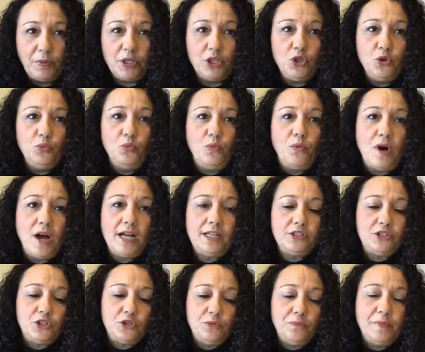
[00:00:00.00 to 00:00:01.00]
but you
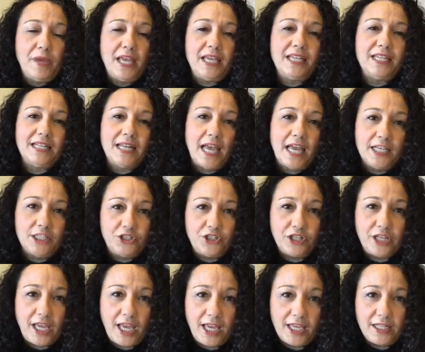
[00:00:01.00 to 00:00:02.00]
want to make an
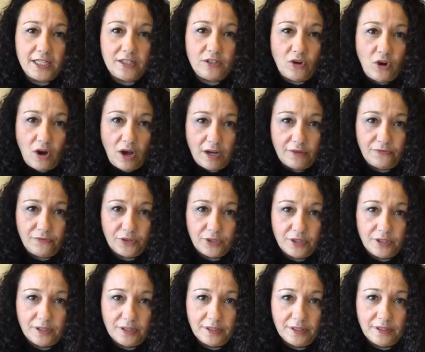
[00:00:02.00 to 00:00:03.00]
educated offer